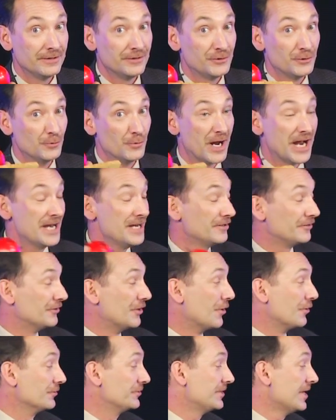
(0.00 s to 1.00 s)
two radial
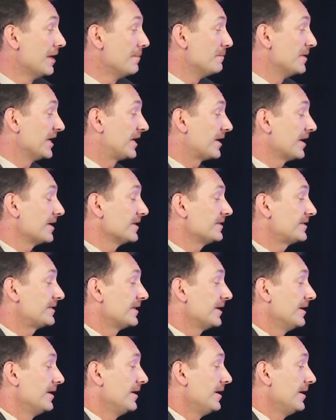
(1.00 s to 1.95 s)
nodes, because